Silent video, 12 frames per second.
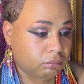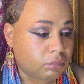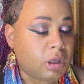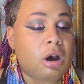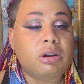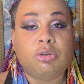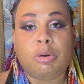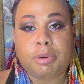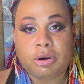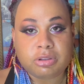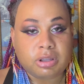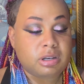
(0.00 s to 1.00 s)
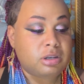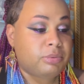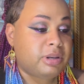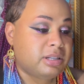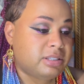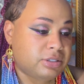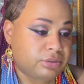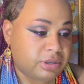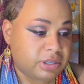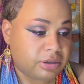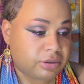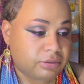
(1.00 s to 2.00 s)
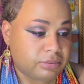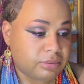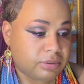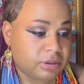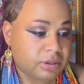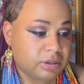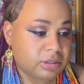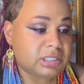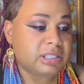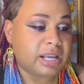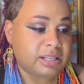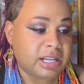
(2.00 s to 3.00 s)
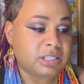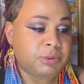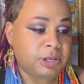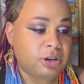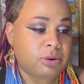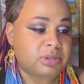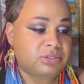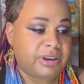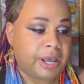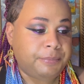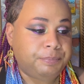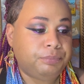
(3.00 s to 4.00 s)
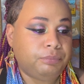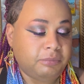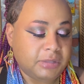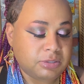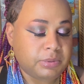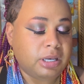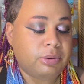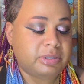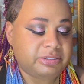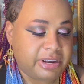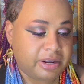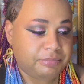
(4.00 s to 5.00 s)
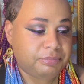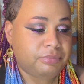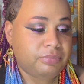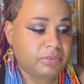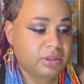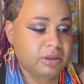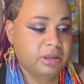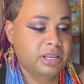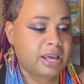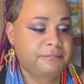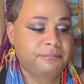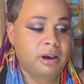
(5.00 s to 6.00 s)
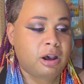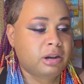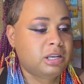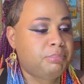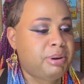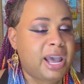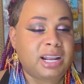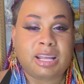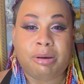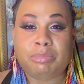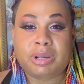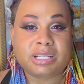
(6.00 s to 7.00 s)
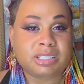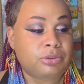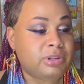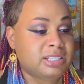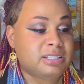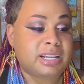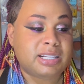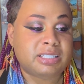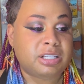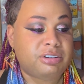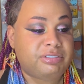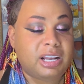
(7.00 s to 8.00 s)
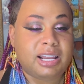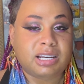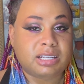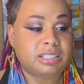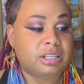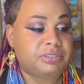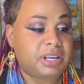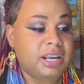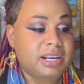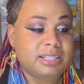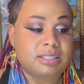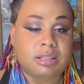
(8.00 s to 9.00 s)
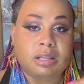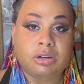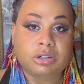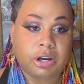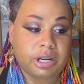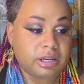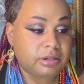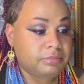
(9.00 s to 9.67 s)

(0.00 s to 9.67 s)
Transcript: Oh, they were both gonna do it. That's too cute. See that? That's what you know is right. That's what you know is right. And that fog in the back, that mist. Oh, that's a nice scenery. I like that scenery. It's a little dark.